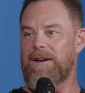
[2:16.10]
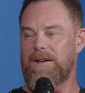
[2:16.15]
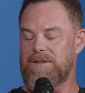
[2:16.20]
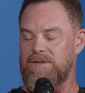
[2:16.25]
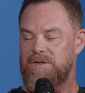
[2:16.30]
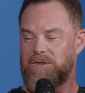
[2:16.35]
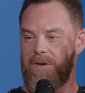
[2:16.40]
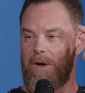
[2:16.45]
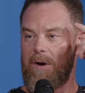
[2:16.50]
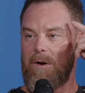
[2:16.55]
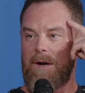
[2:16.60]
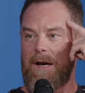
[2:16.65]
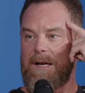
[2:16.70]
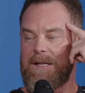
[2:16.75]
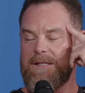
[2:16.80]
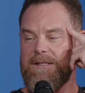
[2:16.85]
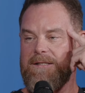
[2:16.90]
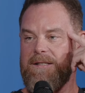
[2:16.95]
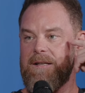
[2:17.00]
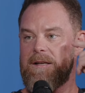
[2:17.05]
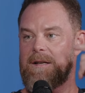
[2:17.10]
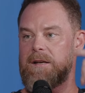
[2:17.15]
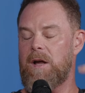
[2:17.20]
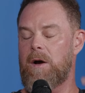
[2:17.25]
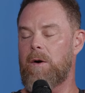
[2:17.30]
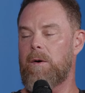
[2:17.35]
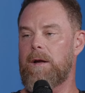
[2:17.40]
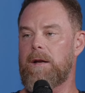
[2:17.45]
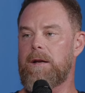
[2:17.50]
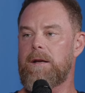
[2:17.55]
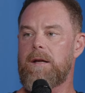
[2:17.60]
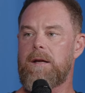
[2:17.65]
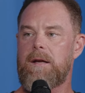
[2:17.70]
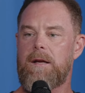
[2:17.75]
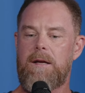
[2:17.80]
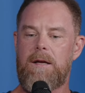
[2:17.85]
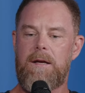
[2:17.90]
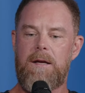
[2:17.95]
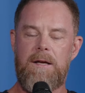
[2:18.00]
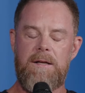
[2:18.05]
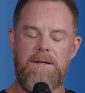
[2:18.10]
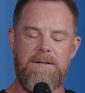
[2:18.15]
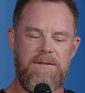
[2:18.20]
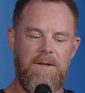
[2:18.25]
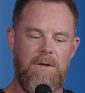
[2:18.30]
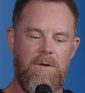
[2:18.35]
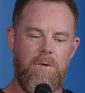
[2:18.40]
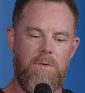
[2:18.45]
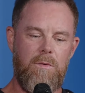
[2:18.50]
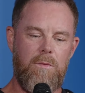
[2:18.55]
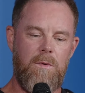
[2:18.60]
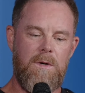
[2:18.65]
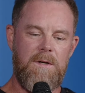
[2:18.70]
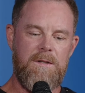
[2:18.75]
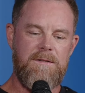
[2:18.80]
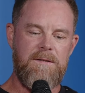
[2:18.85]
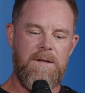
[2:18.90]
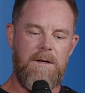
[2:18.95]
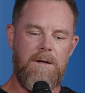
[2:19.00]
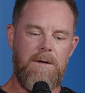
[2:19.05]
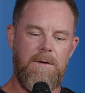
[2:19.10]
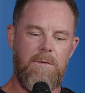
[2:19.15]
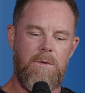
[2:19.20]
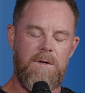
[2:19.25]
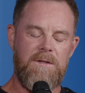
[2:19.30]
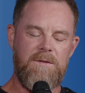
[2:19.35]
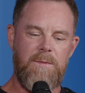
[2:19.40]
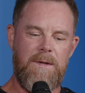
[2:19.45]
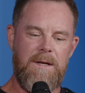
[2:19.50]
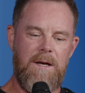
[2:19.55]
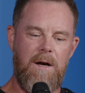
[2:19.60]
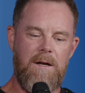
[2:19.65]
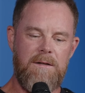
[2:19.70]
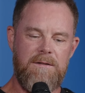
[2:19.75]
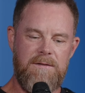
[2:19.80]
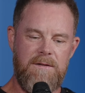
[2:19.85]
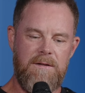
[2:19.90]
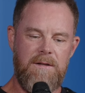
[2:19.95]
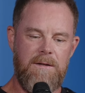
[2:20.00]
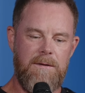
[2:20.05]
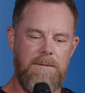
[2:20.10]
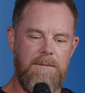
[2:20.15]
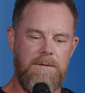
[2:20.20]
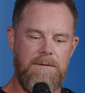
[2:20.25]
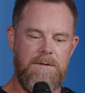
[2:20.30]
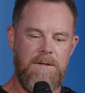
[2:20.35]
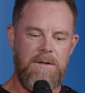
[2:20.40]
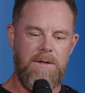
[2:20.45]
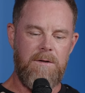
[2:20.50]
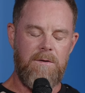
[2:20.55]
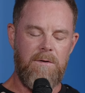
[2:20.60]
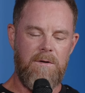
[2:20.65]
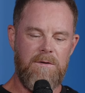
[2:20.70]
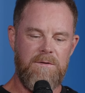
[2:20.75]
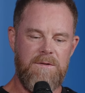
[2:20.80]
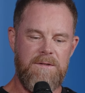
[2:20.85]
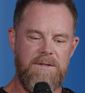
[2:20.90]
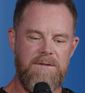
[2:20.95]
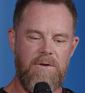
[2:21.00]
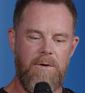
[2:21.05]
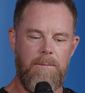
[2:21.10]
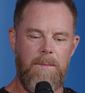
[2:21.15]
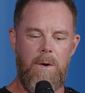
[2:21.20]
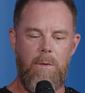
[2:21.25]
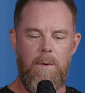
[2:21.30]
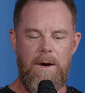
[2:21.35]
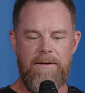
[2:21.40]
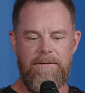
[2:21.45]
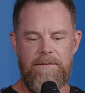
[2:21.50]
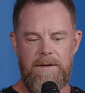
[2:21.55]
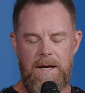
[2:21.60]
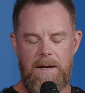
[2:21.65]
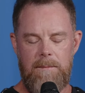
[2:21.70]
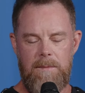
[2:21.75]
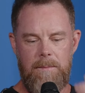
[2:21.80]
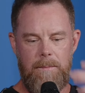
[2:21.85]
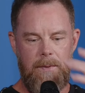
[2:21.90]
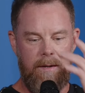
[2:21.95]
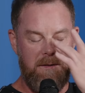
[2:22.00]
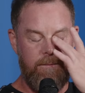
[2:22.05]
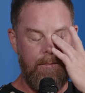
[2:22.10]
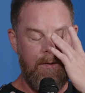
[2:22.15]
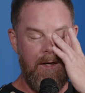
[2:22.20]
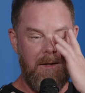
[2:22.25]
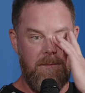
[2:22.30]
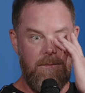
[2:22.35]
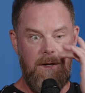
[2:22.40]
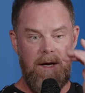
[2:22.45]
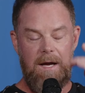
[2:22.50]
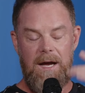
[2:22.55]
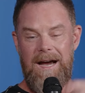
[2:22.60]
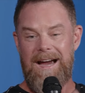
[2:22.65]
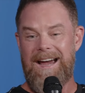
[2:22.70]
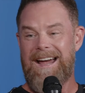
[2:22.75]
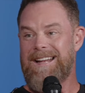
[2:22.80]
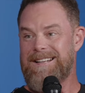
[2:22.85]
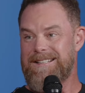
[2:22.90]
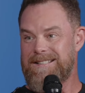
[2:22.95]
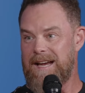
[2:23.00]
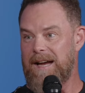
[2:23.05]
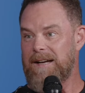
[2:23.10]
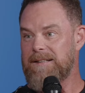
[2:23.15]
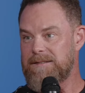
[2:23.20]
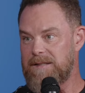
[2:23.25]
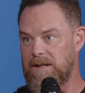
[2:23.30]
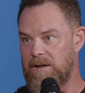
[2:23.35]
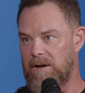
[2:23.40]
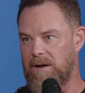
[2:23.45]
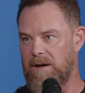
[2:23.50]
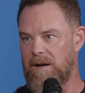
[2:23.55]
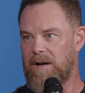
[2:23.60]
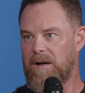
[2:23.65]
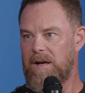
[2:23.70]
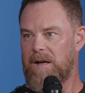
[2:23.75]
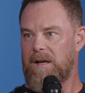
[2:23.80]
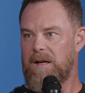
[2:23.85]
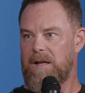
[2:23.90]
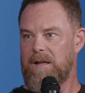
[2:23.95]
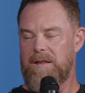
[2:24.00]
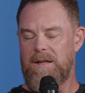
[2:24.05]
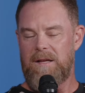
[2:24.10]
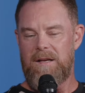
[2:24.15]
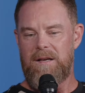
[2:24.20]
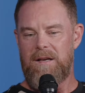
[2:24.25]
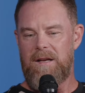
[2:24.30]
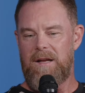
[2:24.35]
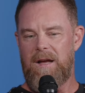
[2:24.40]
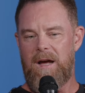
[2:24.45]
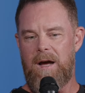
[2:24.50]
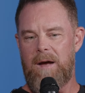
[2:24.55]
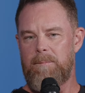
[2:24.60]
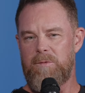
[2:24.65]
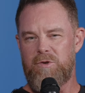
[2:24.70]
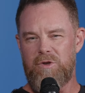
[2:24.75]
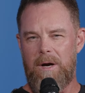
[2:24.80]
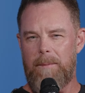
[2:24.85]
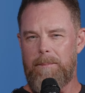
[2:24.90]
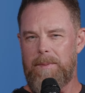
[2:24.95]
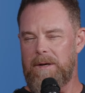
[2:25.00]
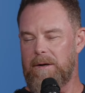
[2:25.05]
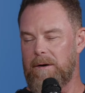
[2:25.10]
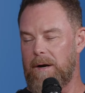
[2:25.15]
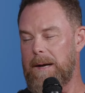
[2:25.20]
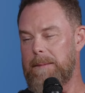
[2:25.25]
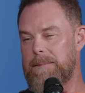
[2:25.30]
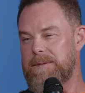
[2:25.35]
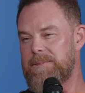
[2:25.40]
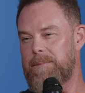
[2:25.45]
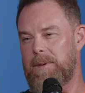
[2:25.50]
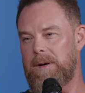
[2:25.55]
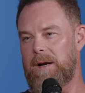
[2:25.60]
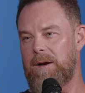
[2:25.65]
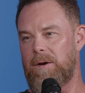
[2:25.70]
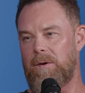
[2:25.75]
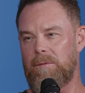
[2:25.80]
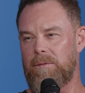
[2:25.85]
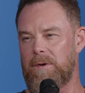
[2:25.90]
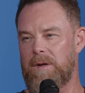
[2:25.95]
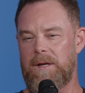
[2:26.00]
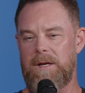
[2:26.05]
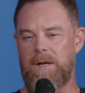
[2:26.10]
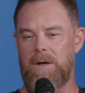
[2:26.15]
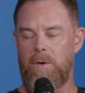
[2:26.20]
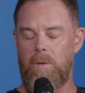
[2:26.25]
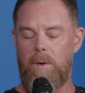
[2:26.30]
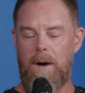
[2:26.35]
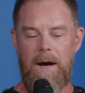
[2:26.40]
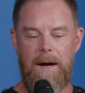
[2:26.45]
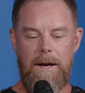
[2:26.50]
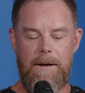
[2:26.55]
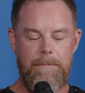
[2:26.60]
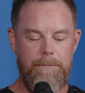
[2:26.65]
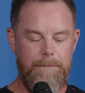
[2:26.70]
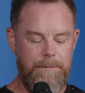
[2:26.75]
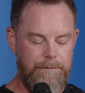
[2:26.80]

a stroke, I just didn't know it and so once uh, once we got to the to the grocery store, my wife came and picked me up. I had texted her that I'm dropping grapes, but I don't really know why.